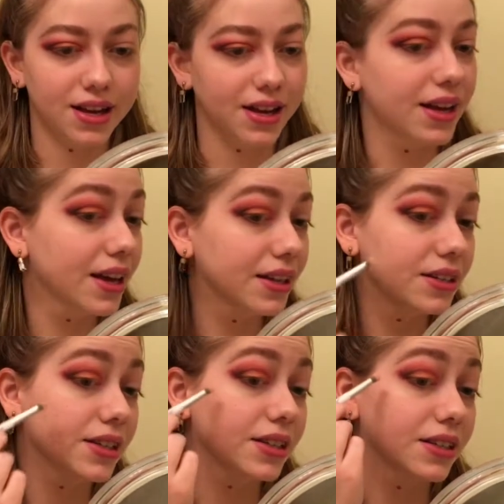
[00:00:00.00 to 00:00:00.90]
and
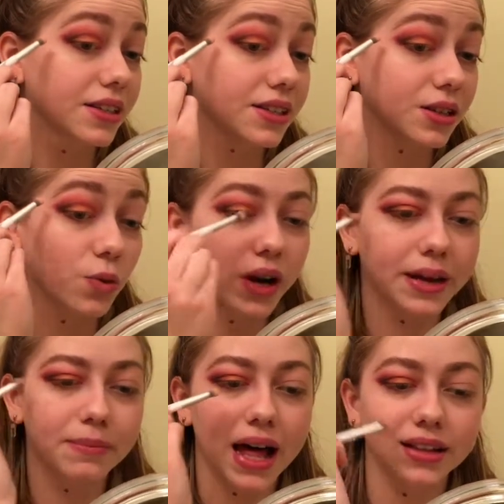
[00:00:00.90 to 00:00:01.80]
it doesn't quite
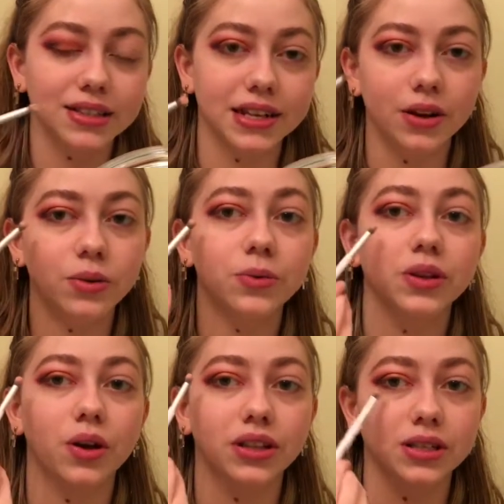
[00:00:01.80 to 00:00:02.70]
balance out with
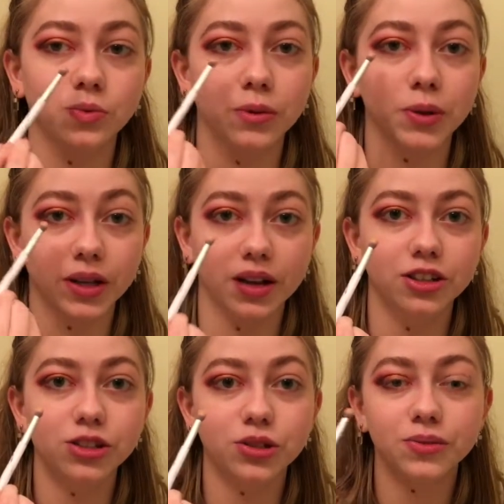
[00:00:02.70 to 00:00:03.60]
all these warmer
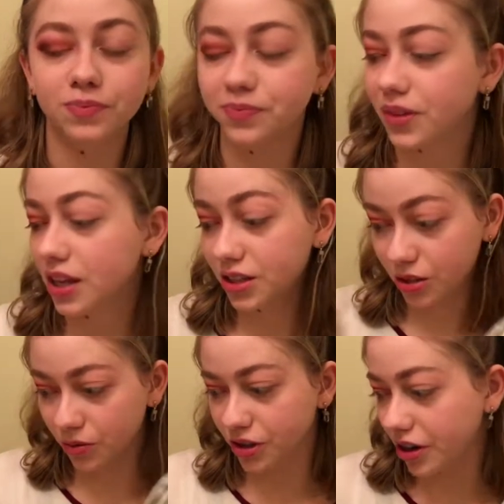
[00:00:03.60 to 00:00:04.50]
colors. So
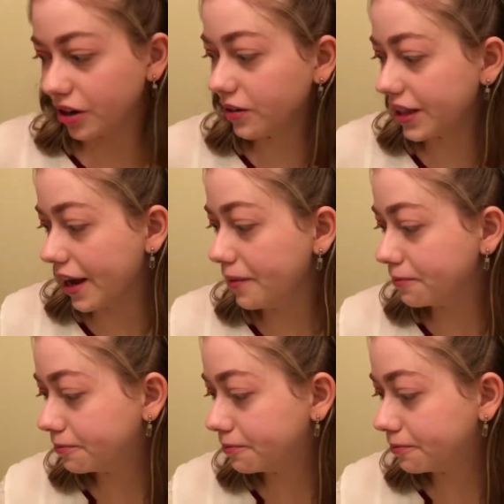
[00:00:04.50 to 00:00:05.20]
we're starting with that.